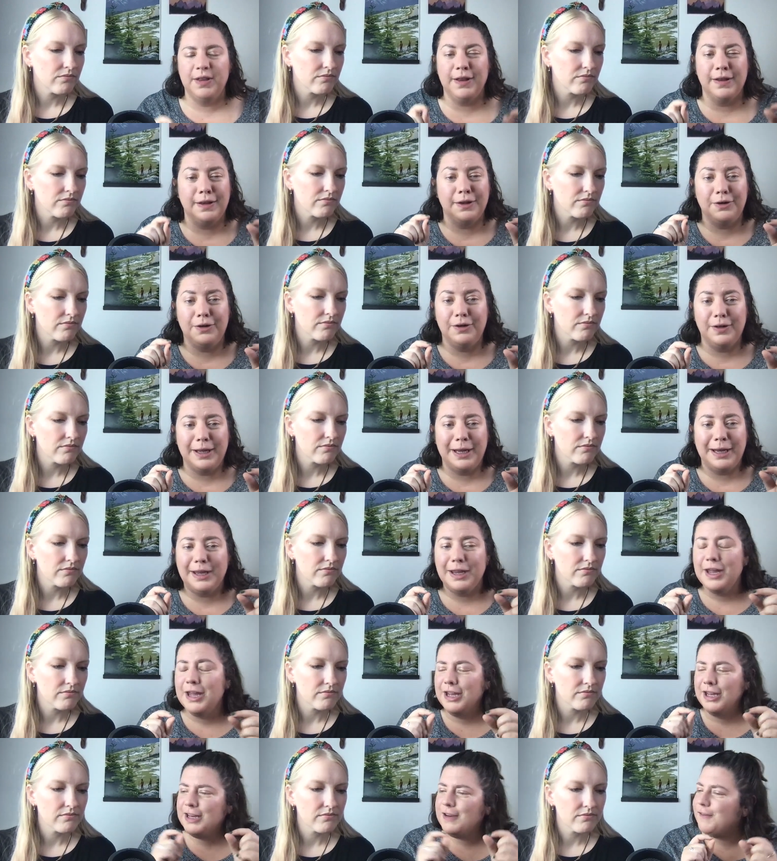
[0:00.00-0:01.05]
Speaker 1: the little like,
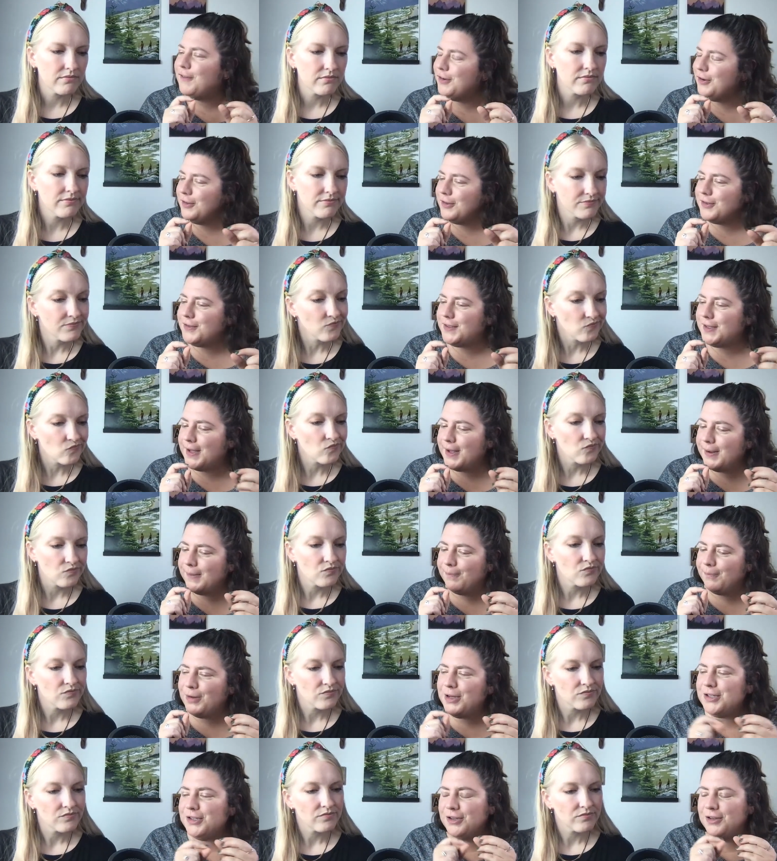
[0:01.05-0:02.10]
you ever do those? We
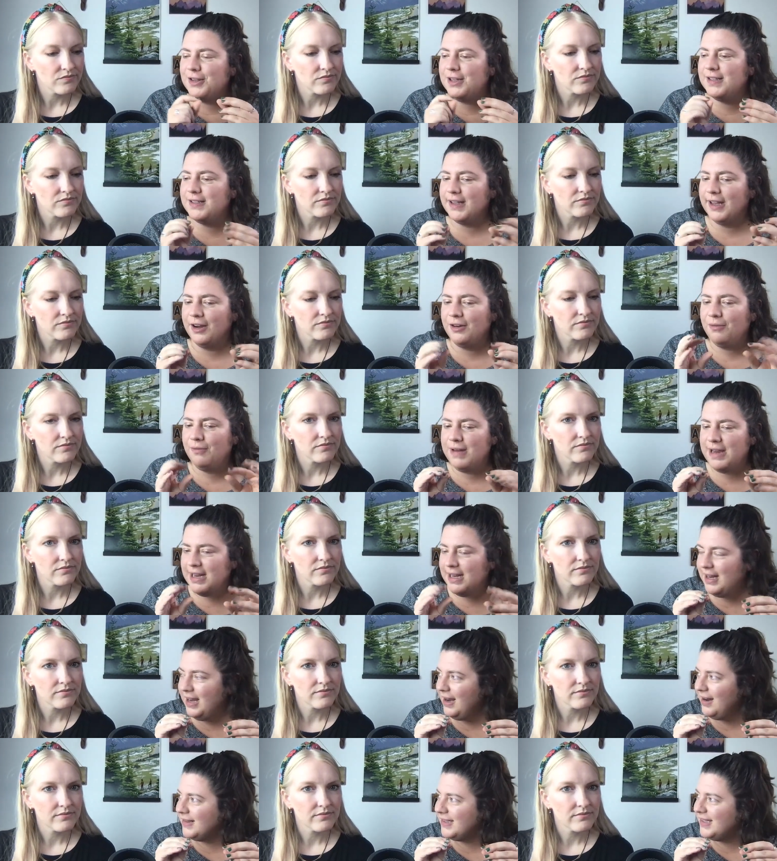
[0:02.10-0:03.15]
used to do these like
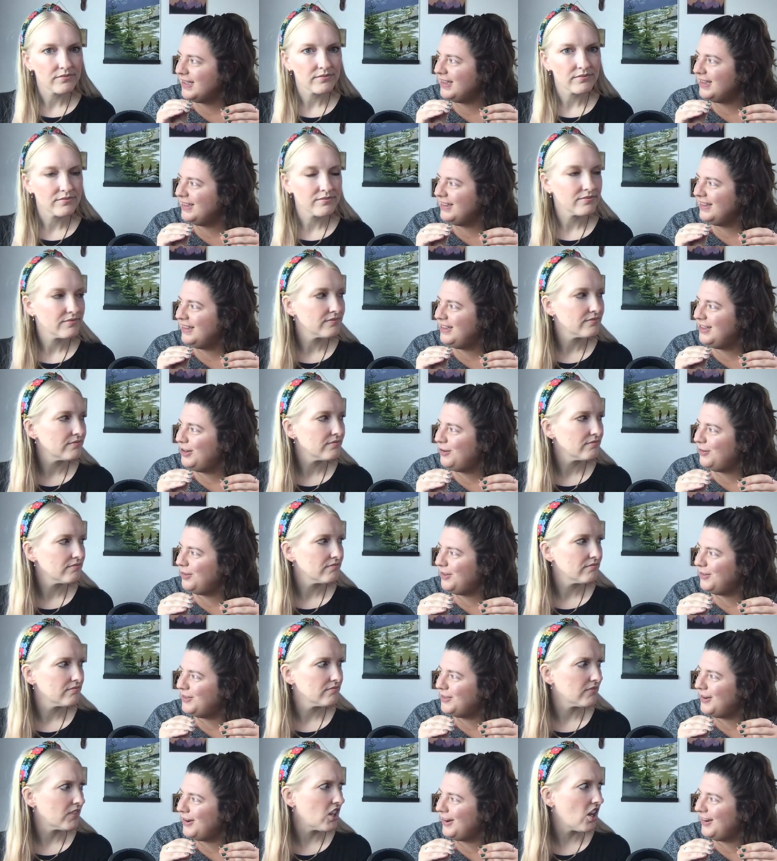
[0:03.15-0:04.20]
Shrink-a-dinks. Do you know what
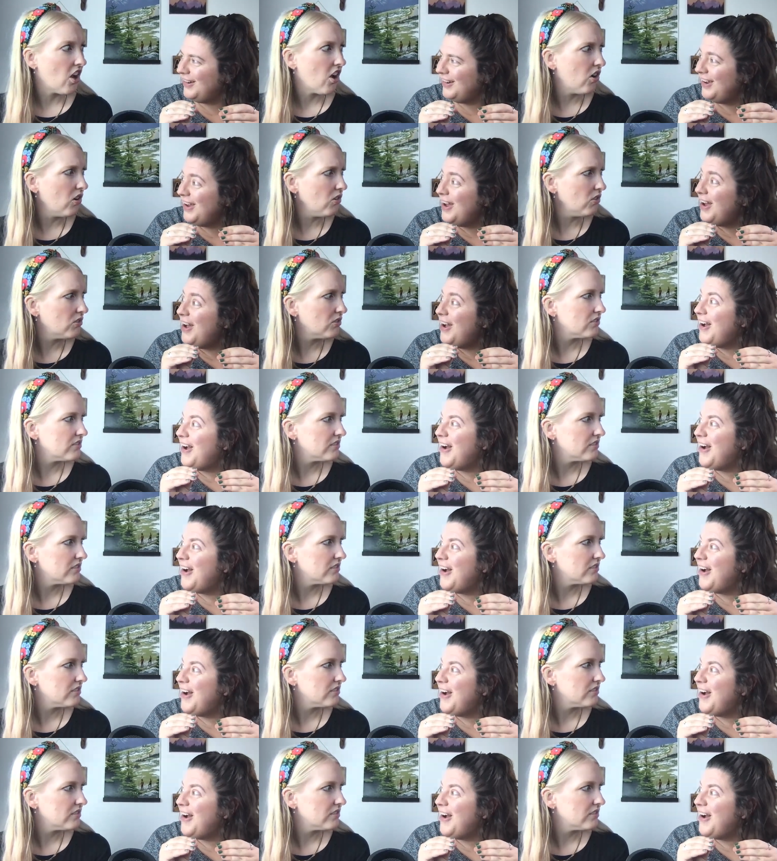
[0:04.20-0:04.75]
those are? No.